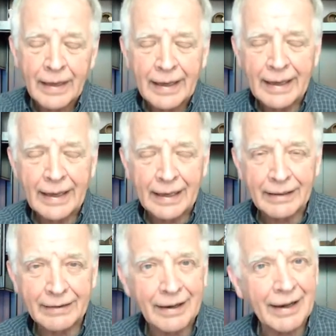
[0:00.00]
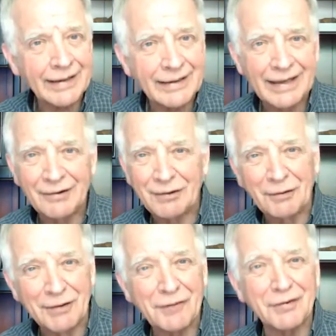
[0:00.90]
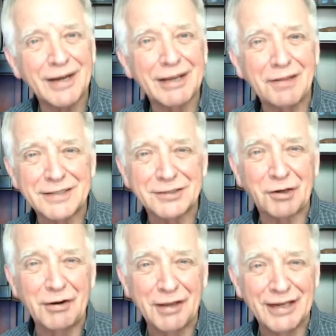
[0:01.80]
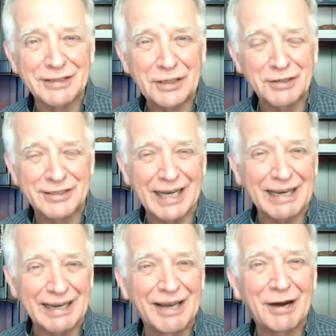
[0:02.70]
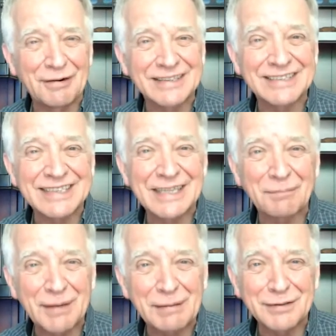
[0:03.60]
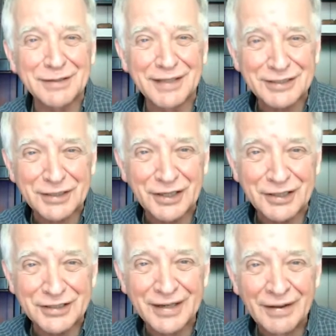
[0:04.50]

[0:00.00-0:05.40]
And I, you know, whenever I tell the story in the church, I can always see the people church.